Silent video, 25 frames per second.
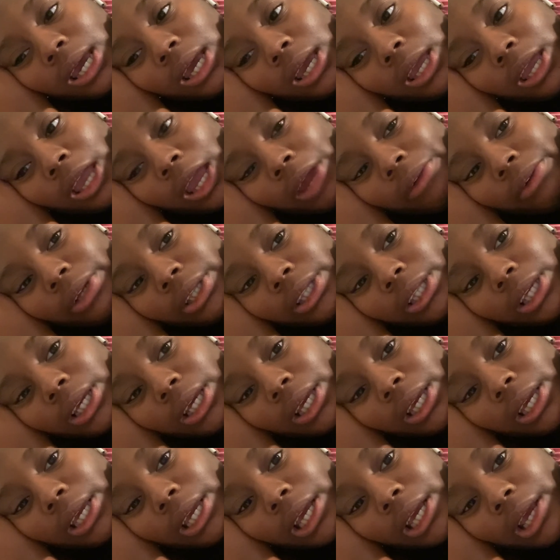
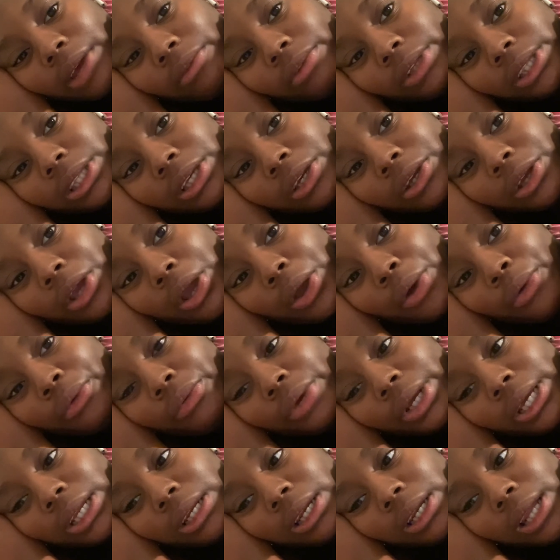everything, get everything
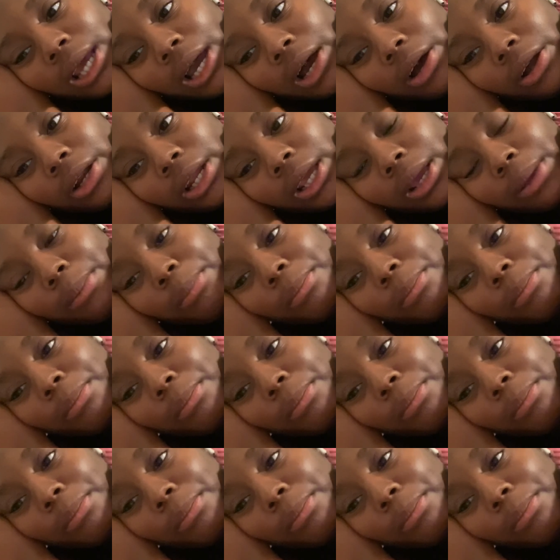written down in